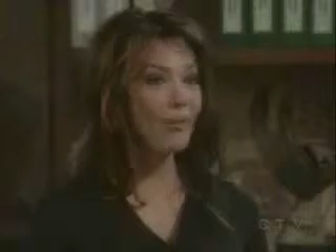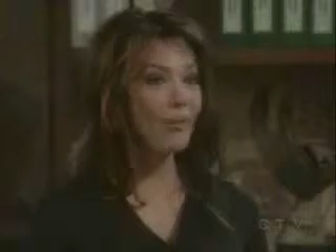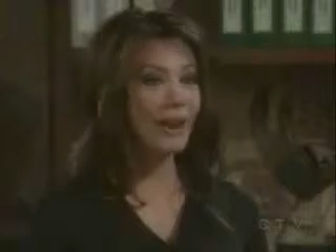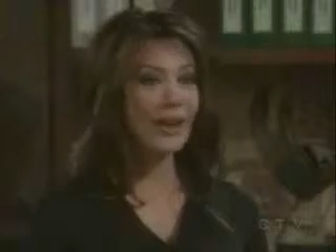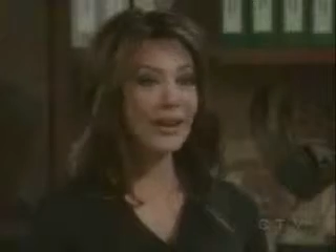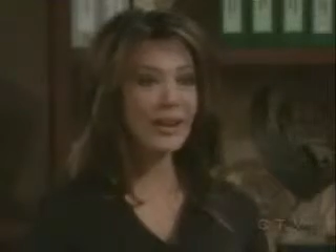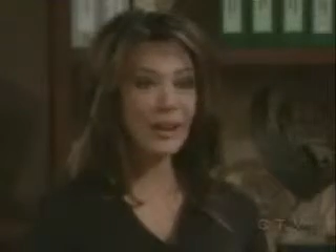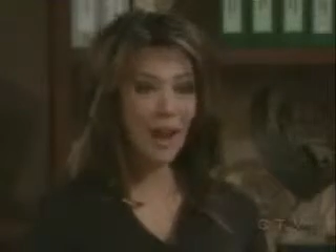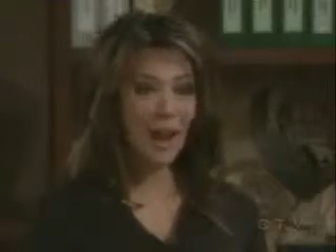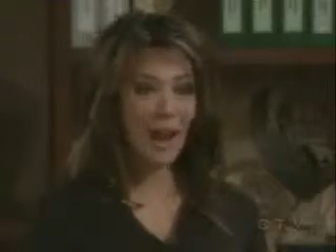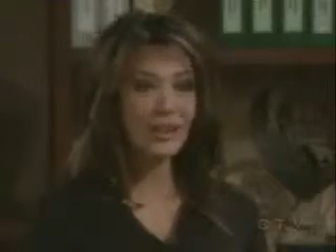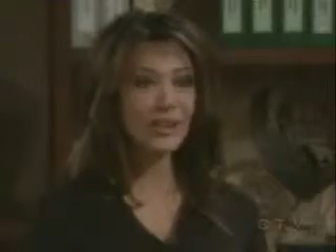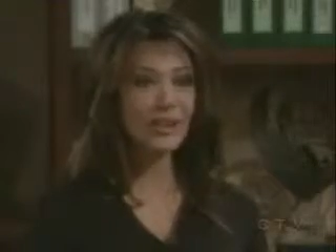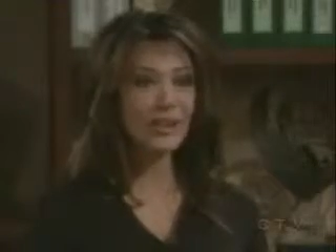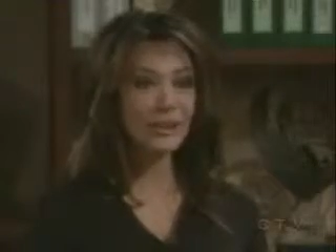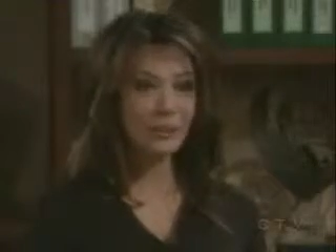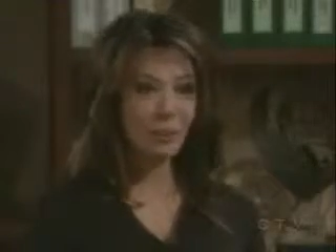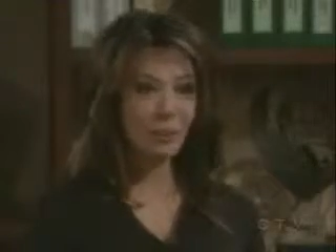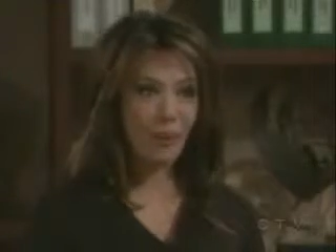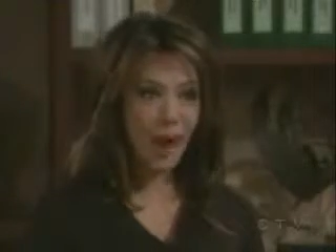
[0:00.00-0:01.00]
Oh, my gosh,
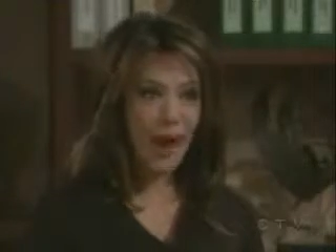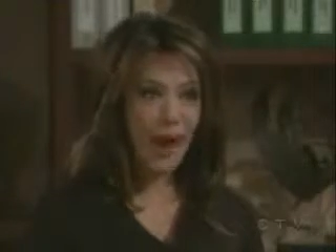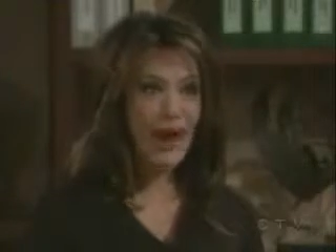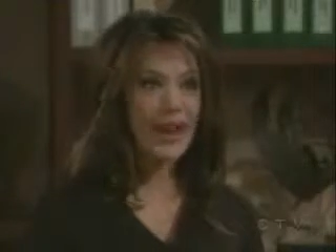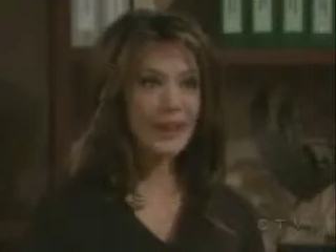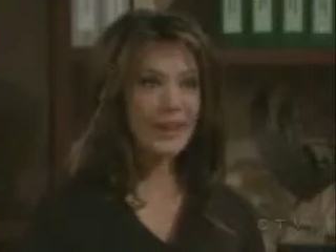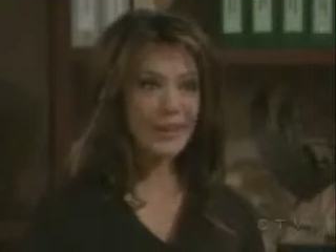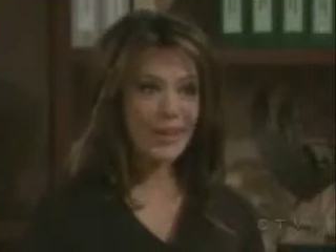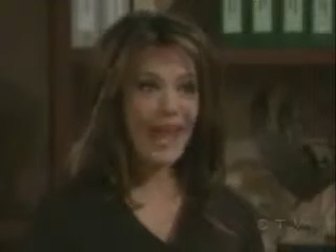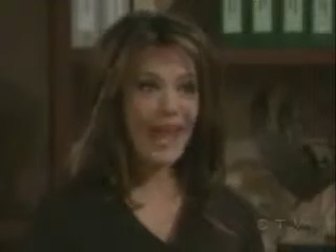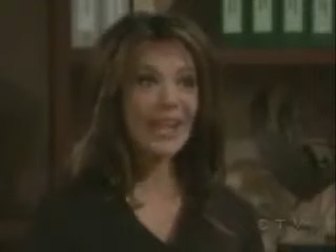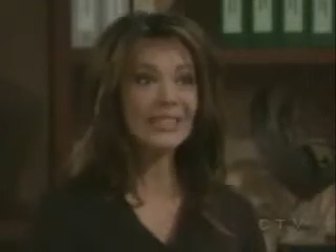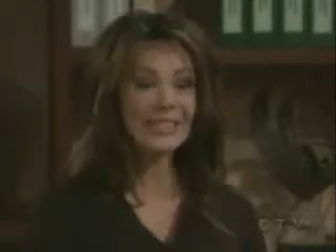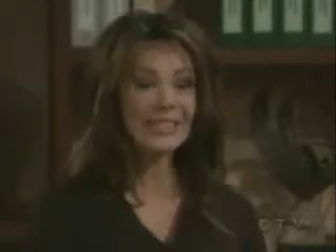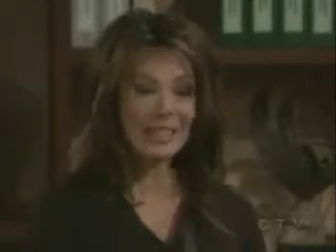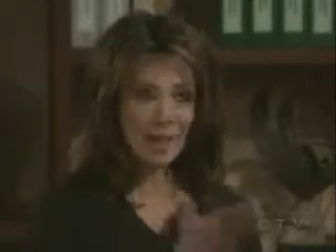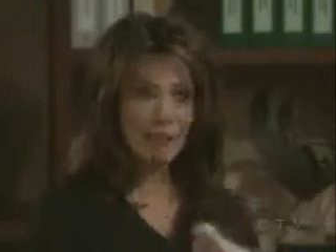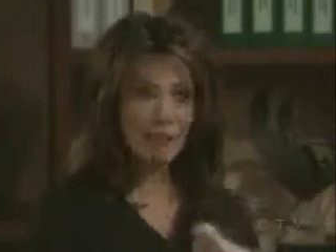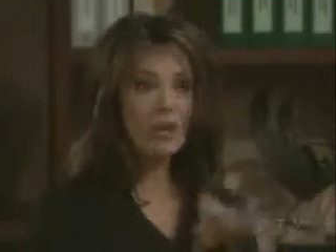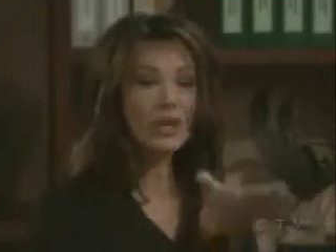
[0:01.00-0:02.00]
is right. That's
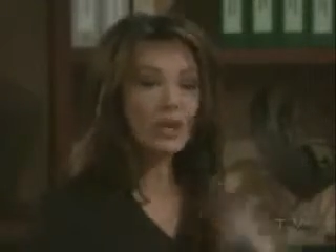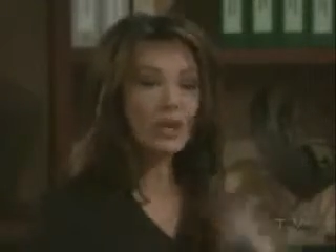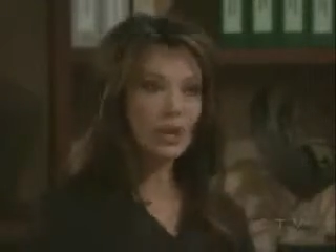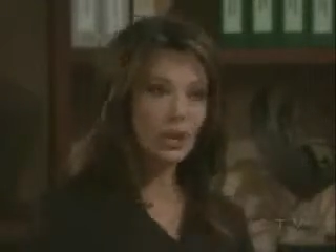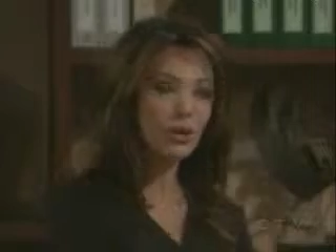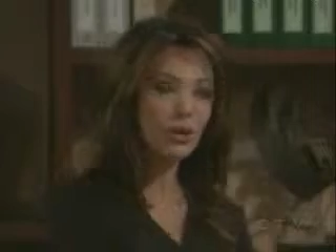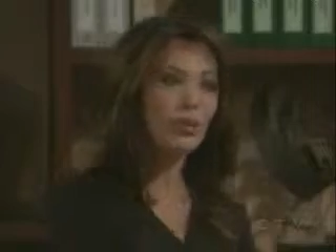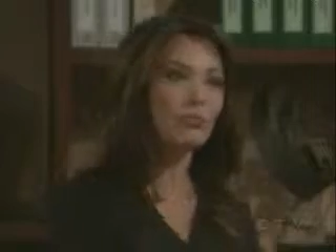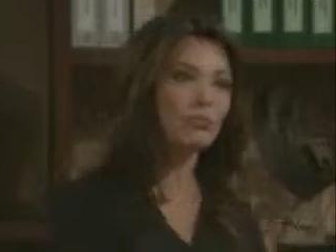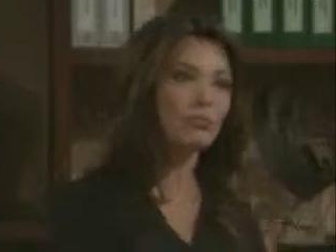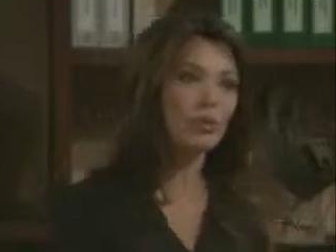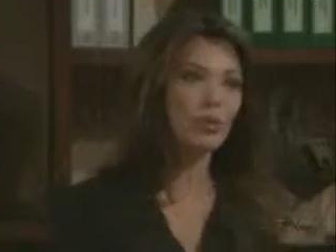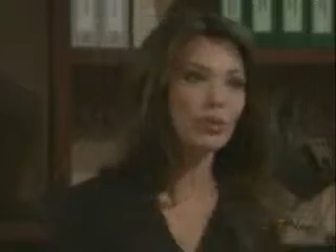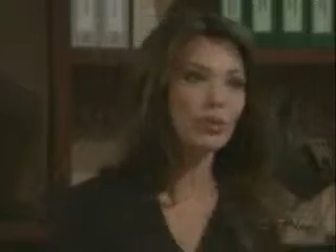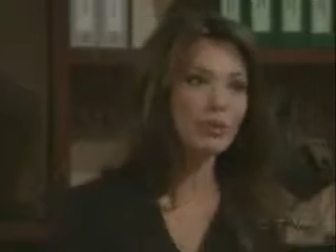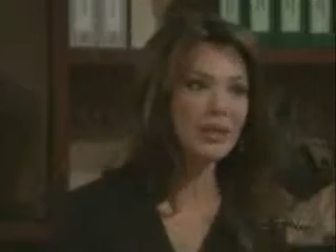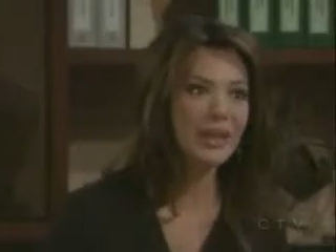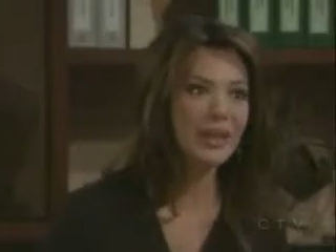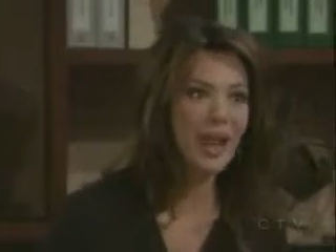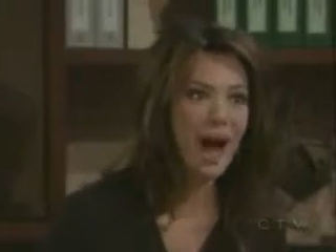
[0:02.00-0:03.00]
something you would pull,
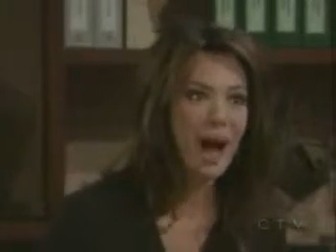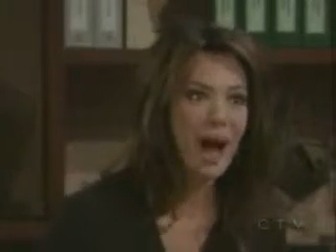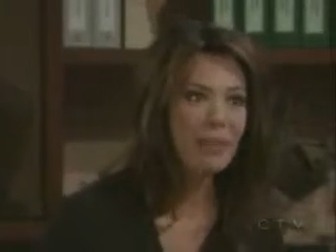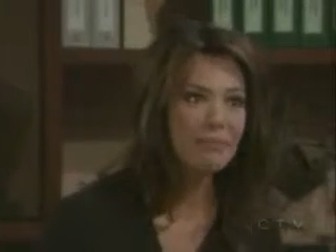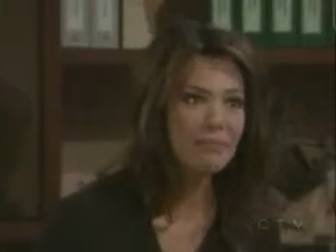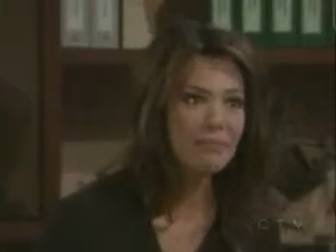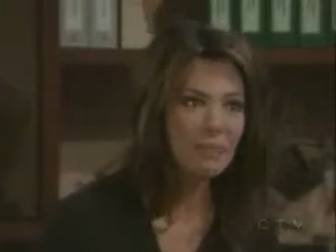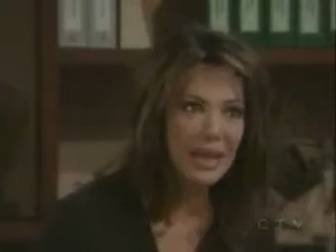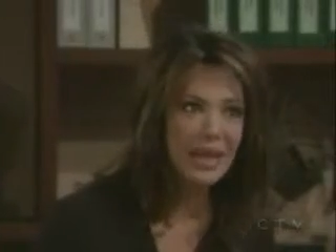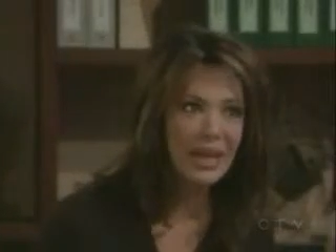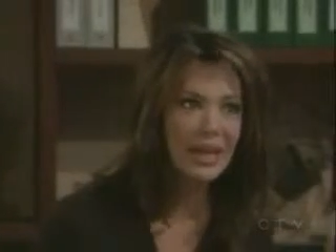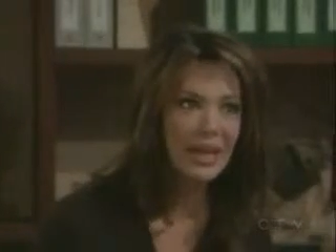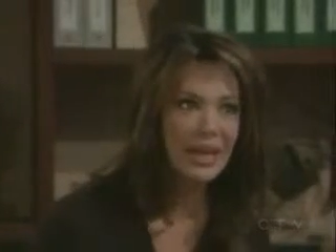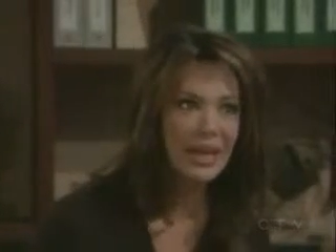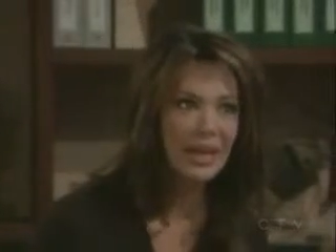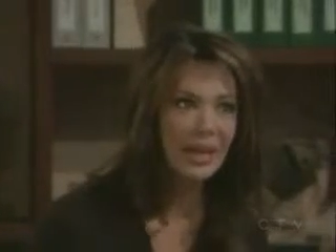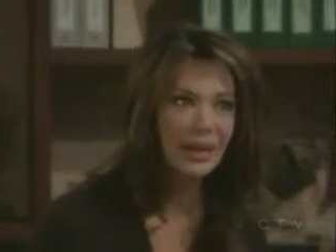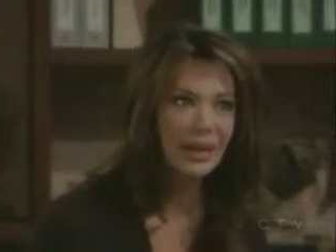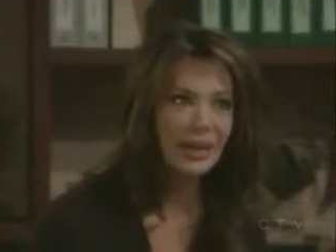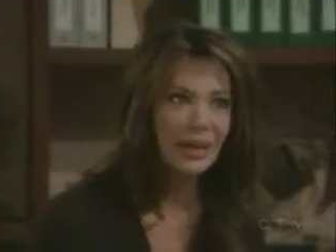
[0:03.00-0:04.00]
but not
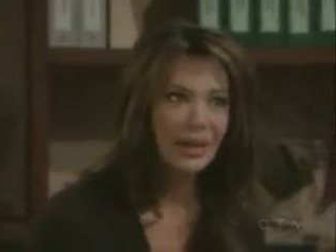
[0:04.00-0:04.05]
me.